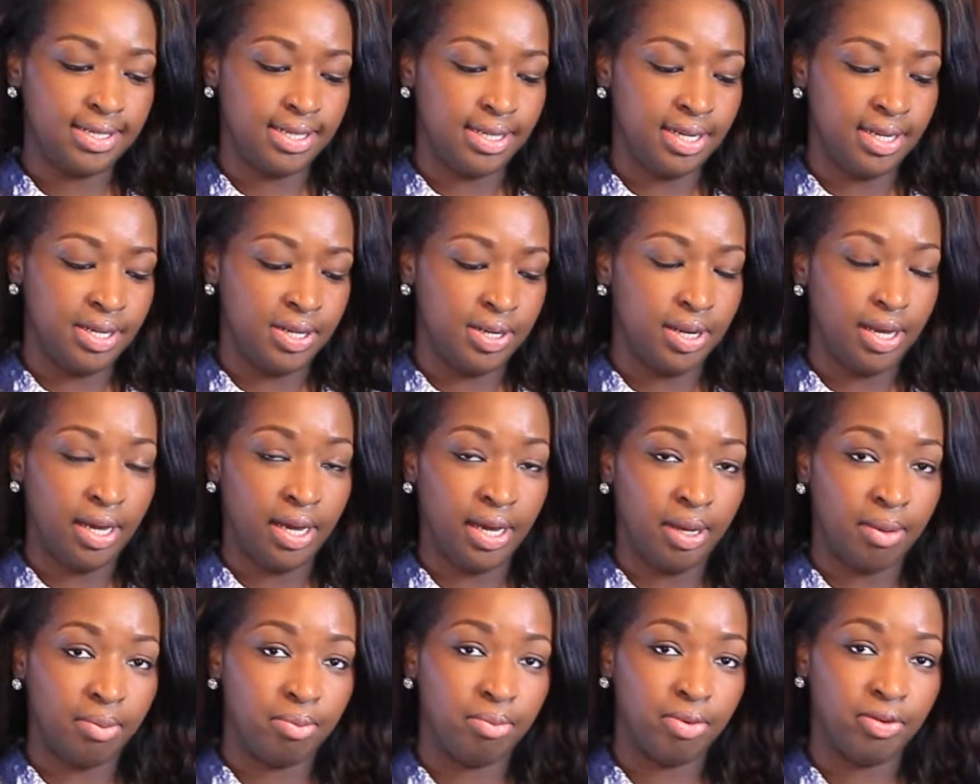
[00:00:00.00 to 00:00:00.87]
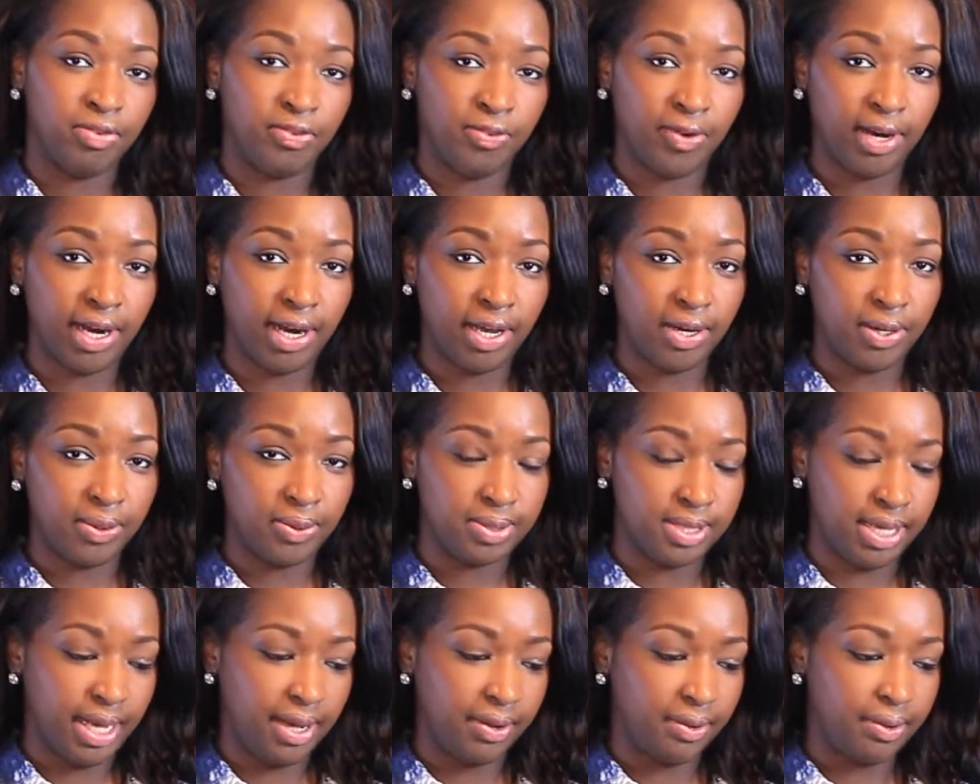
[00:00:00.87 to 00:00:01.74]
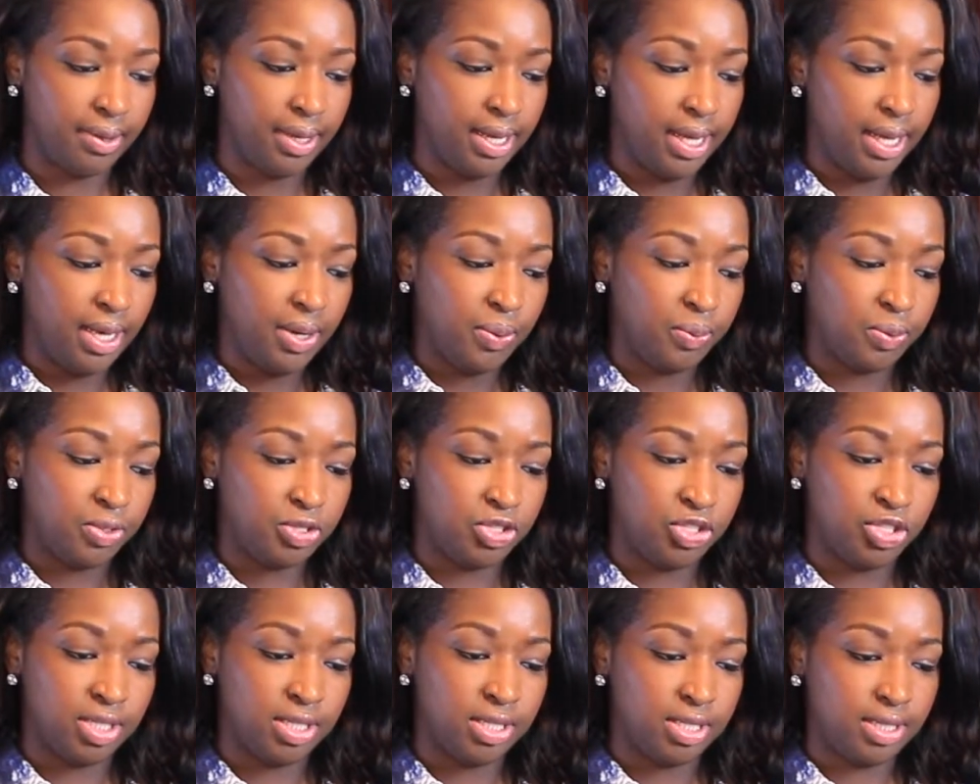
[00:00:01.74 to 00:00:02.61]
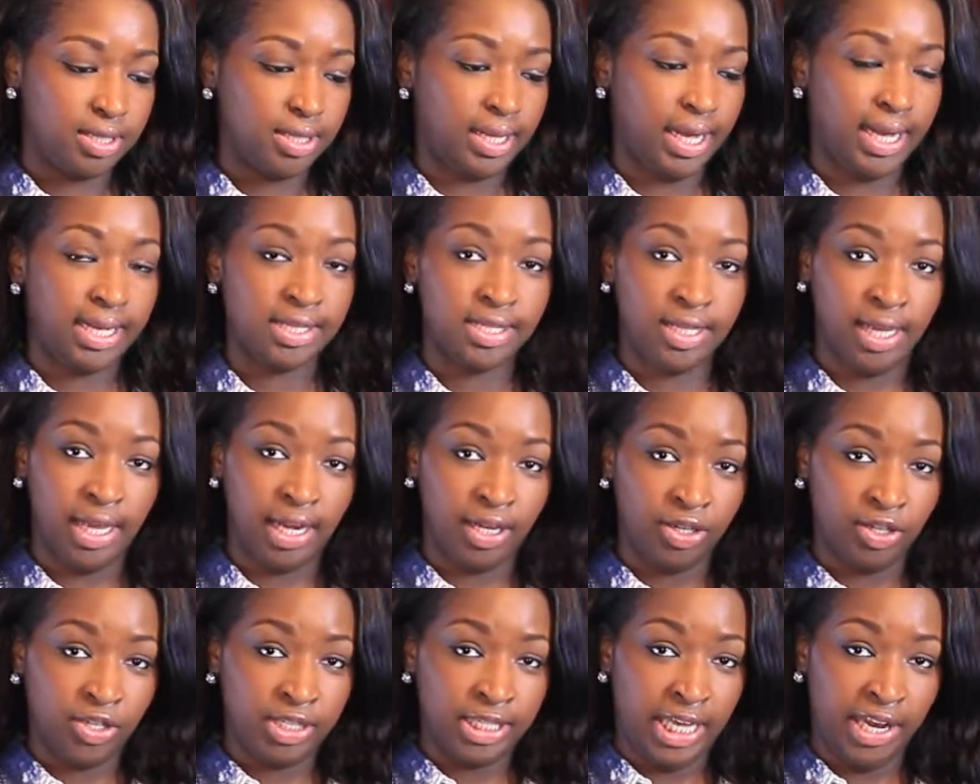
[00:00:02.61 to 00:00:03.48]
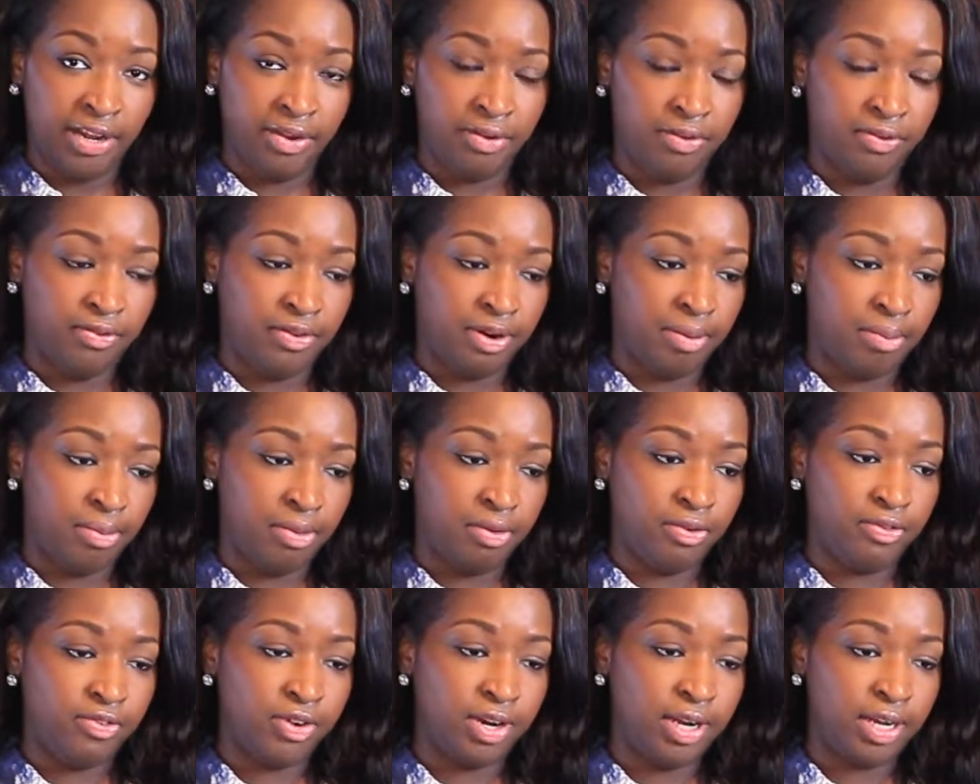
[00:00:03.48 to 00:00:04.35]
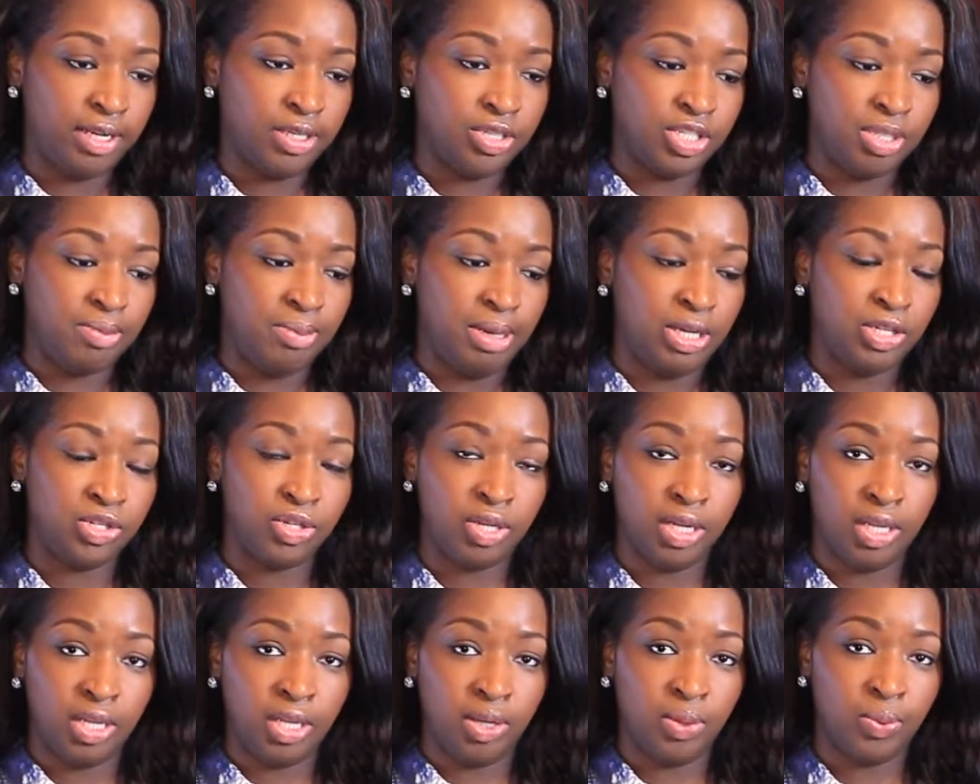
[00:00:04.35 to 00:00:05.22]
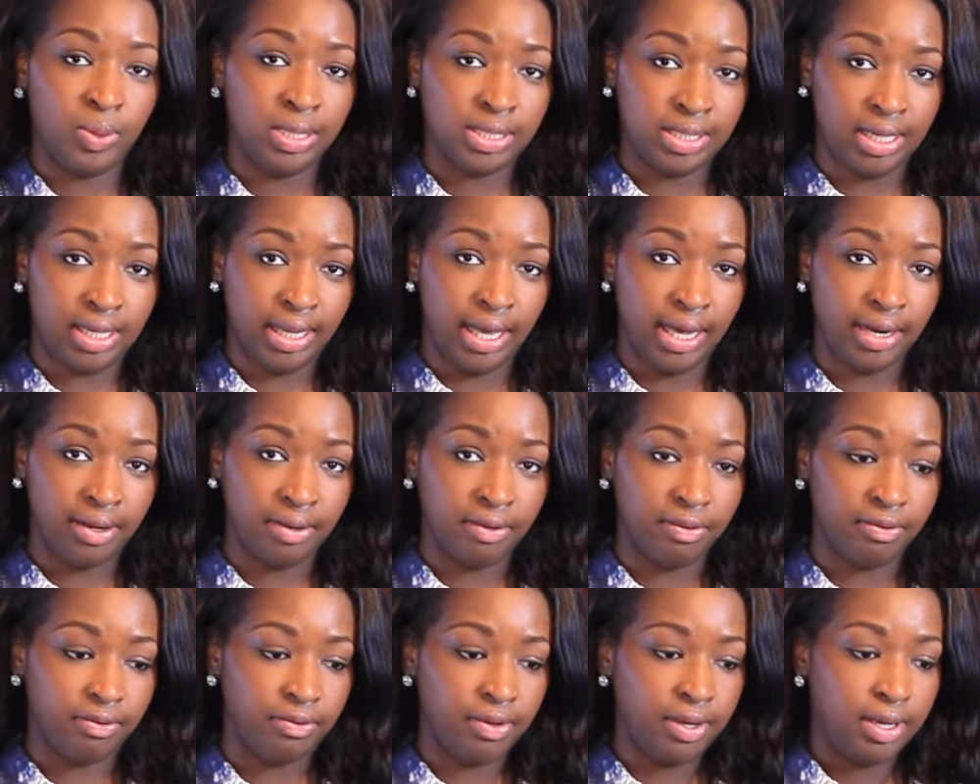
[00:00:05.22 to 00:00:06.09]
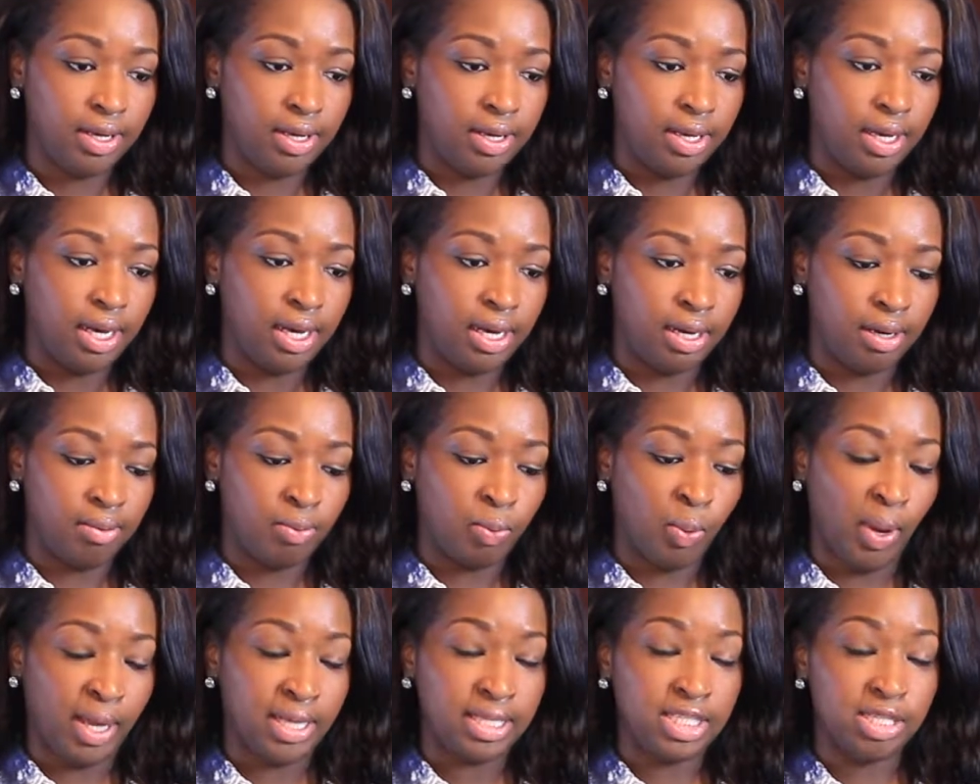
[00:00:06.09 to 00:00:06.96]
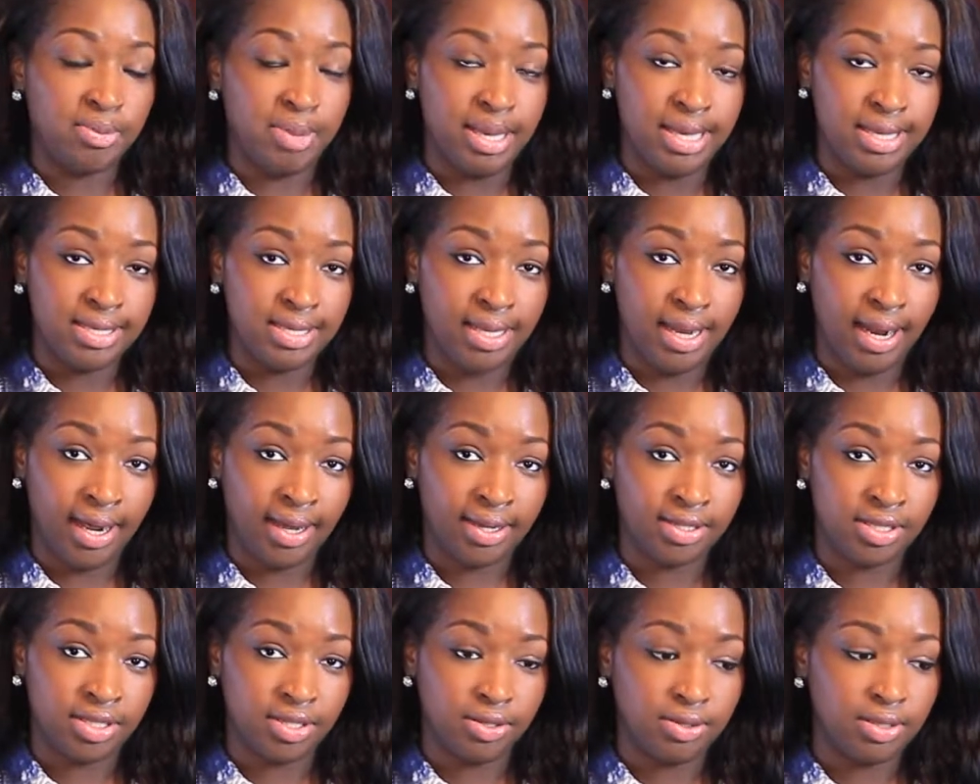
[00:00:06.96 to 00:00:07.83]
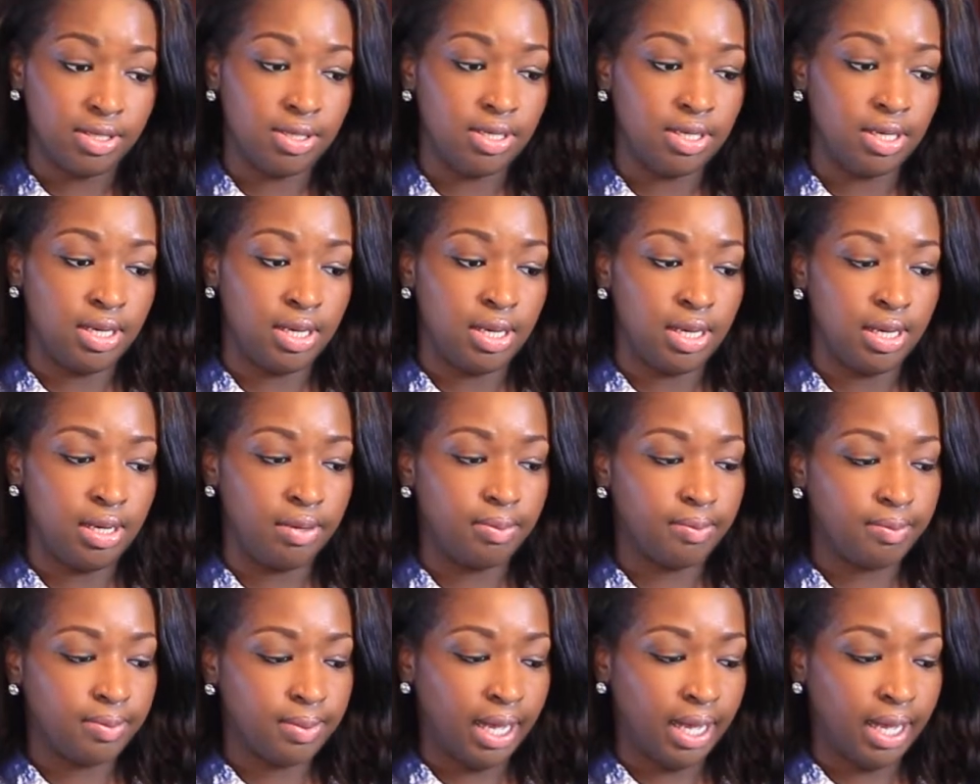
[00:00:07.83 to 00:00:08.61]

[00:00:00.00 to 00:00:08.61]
did before I closed out was just, like I said, I looked at it from the front, just made sure that there wasn't a lot of white space that I could still see.